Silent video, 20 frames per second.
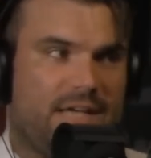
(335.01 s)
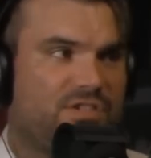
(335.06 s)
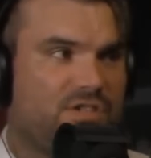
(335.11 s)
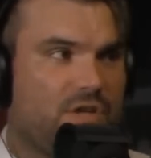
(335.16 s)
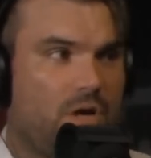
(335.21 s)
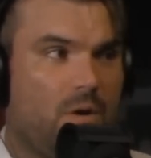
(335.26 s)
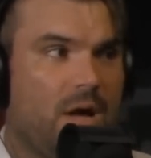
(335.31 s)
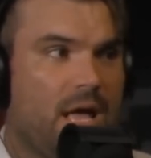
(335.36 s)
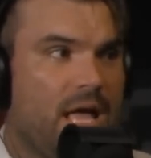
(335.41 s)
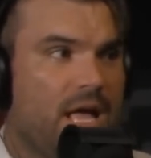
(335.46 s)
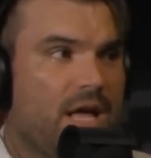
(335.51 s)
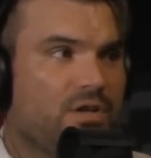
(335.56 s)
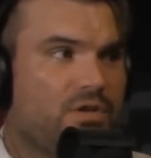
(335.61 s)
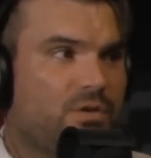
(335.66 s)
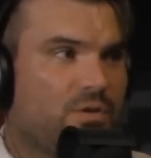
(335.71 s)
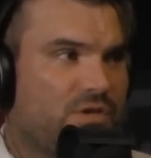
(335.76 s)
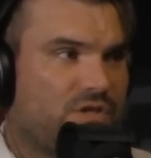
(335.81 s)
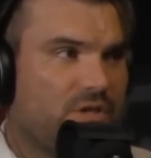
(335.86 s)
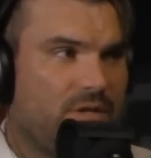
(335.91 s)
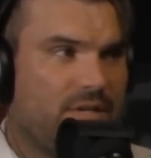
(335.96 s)
So to
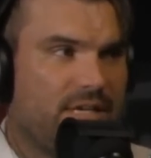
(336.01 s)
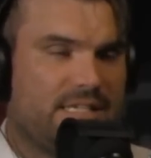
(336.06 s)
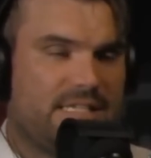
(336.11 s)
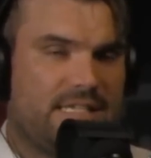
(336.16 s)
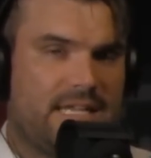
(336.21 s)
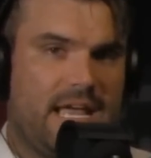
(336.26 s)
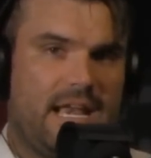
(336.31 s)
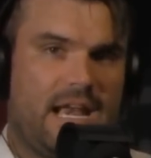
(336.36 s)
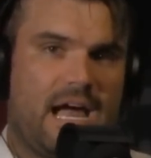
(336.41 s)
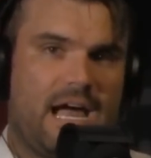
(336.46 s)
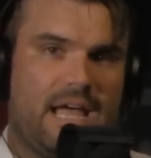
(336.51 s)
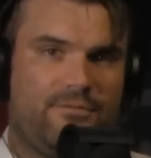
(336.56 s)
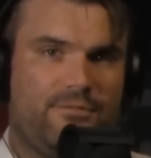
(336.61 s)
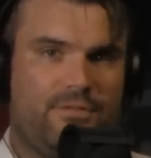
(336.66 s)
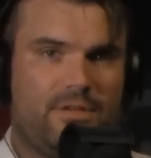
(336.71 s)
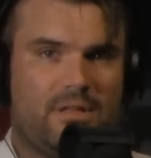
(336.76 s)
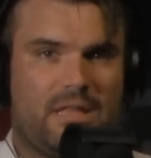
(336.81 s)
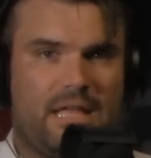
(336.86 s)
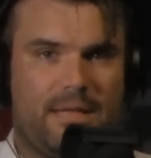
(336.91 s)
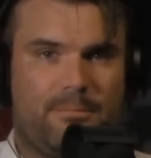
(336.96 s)
a certain extent, I
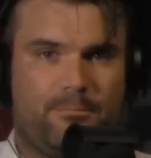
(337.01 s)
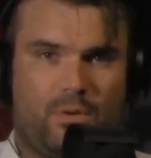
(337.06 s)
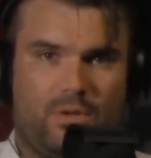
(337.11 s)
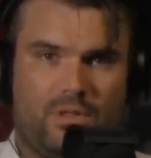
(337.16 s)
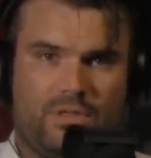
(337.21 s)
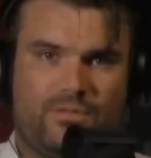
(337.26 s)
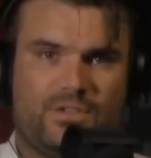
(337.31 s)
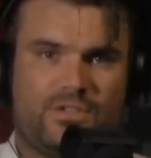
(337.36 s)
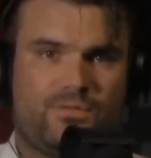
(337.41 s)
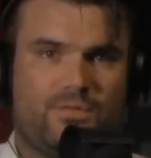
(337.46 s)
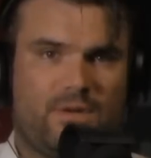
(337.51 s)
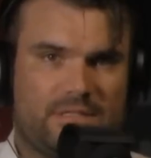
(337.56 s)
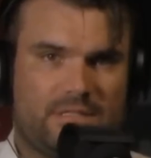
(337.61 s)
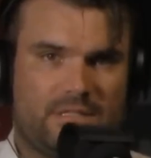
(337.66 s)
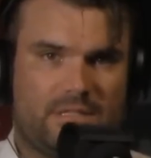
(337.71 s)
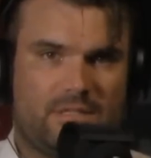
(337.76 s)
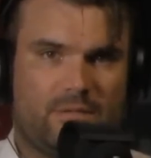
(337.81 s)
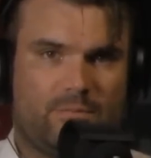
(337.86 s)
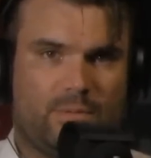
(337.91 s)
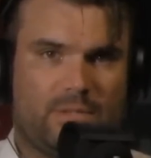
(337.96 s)
feel like both of us felt a
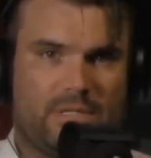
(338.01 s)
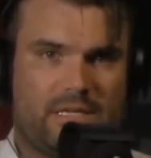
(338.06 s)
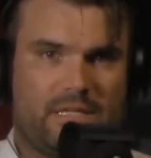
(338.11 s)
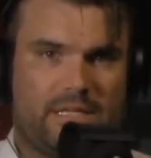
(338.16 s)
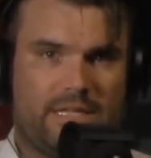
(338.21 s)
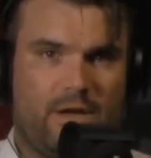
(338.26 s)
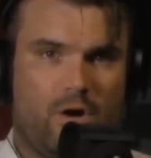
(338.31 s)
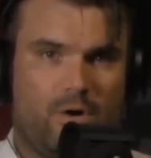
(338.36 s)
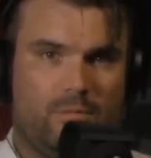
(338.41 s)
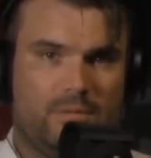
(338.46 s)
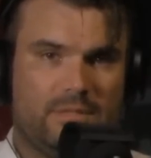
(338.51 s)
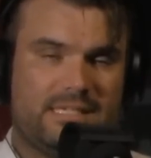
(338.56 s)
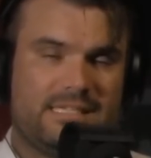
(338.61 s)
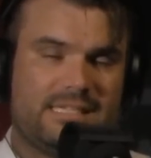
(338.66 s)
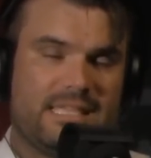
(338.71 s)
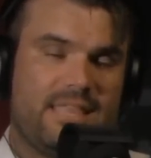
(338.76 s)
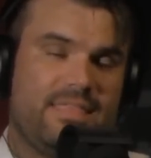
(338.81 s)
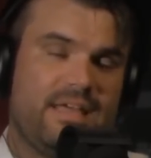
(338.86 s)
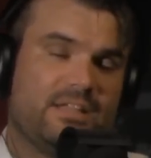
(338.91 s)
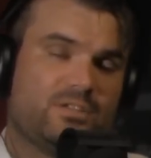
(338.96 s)
little politically homeless,
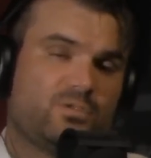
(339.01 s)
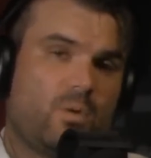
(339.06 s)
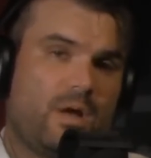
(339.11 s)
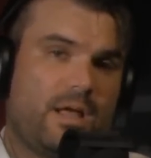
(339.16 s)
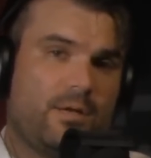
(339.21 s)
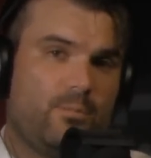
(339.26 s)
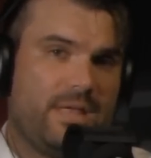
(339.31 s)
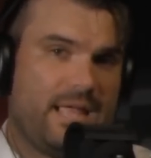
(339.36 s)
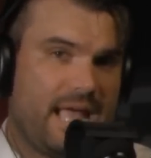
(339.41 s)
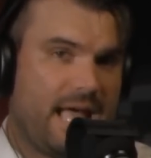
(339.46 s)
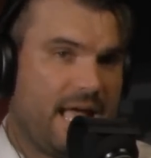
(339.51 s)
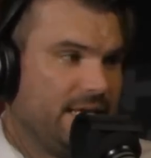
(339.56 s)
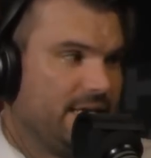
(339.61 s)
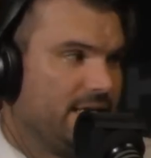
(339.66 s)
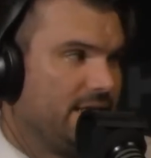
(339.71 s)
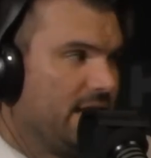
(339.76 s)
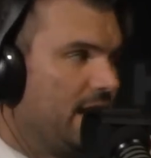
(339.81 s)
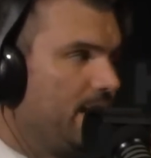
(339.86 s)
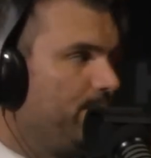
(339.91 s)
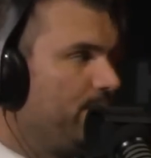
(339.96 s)
and that's why we
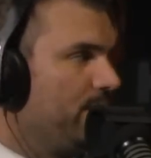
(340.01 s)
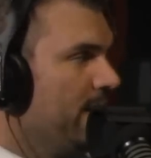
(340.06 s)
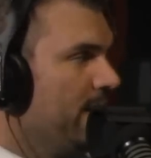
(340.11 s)
ended up